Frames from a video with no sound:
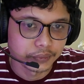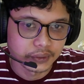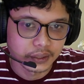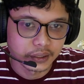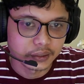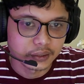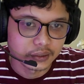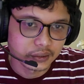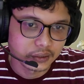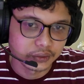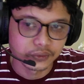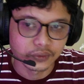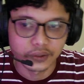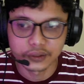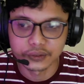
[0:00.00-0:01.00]
Like
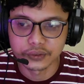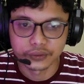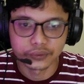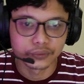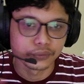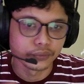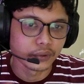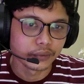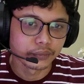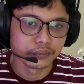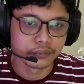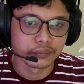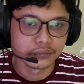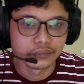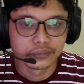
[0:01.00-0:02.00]
you don't have to 1
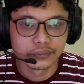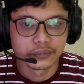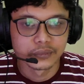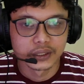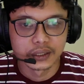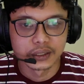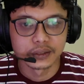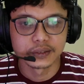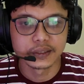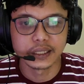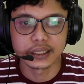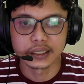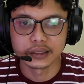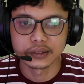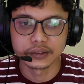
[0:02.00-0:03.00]

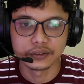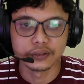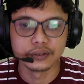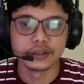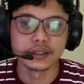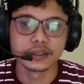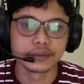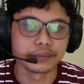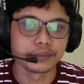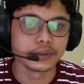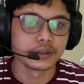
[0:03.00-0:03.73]
second to just